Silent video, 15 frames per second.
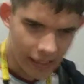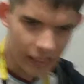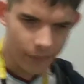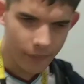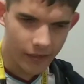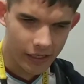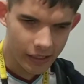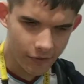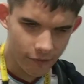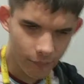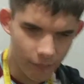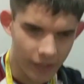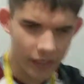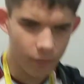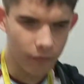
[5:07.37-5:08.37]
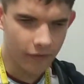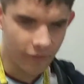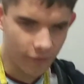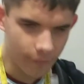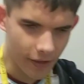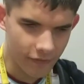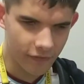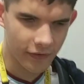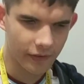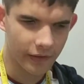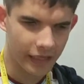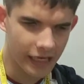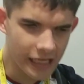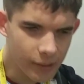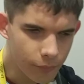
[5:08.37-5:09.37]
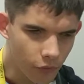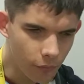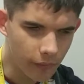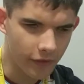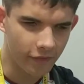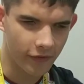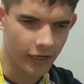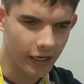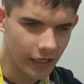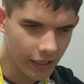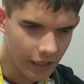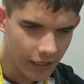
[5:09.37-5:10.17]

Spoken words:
EPUB, which is basically e-publishing,